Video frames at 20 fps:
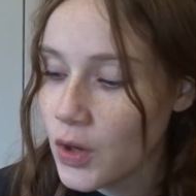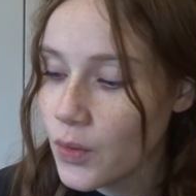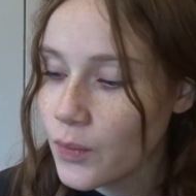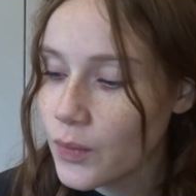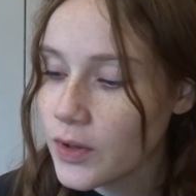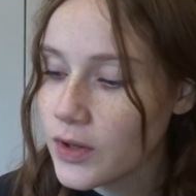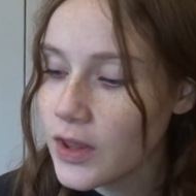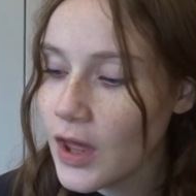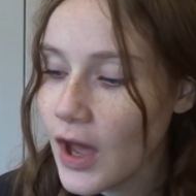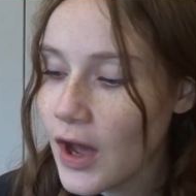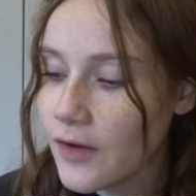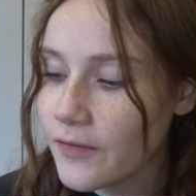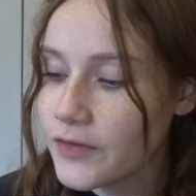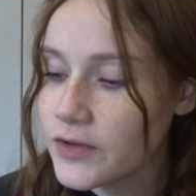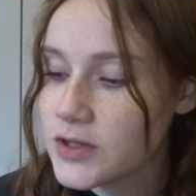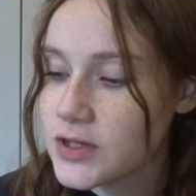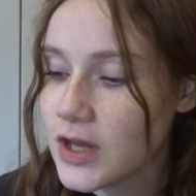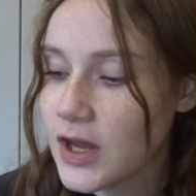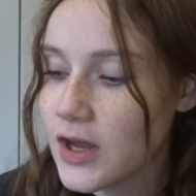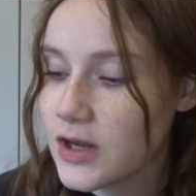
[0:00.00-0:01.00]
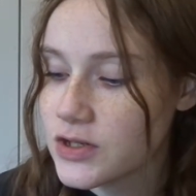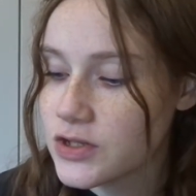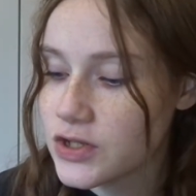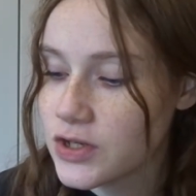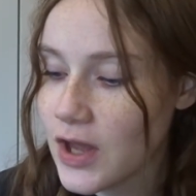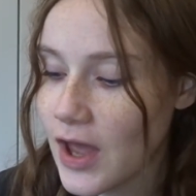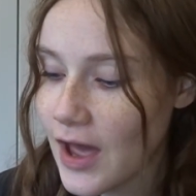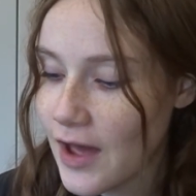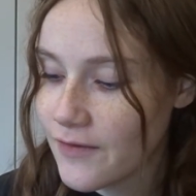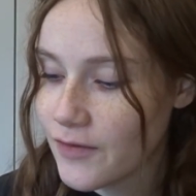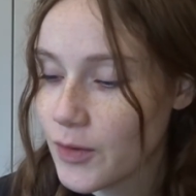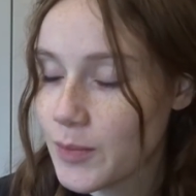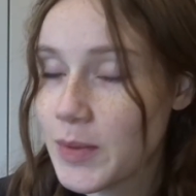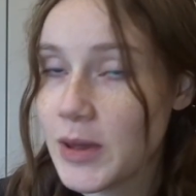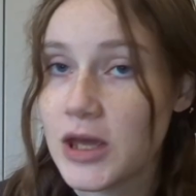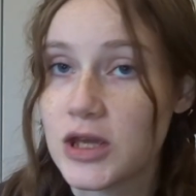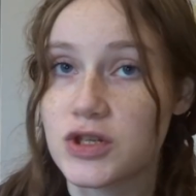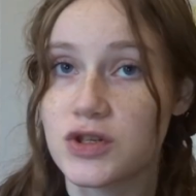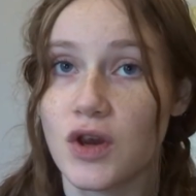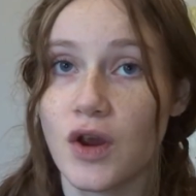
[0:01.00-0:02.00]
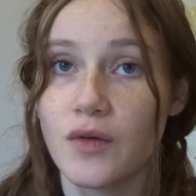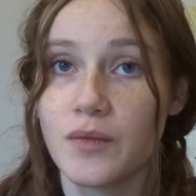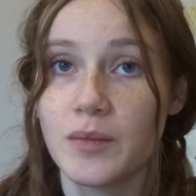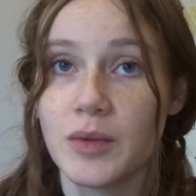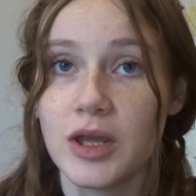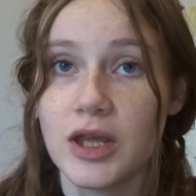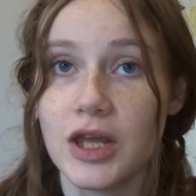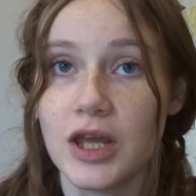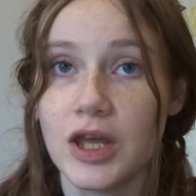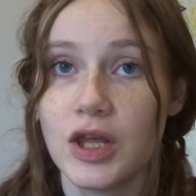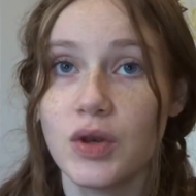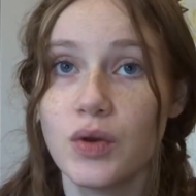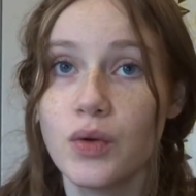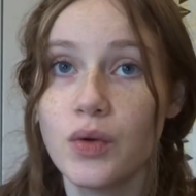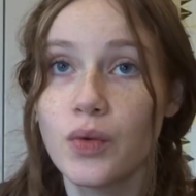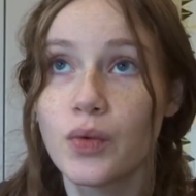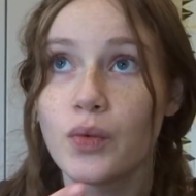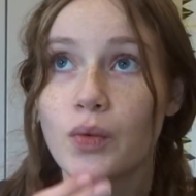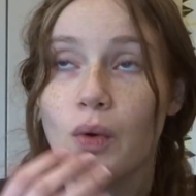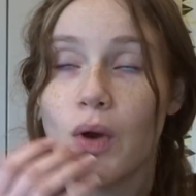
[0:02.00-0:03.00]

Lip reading: One of the outfits I actually have a picture of me in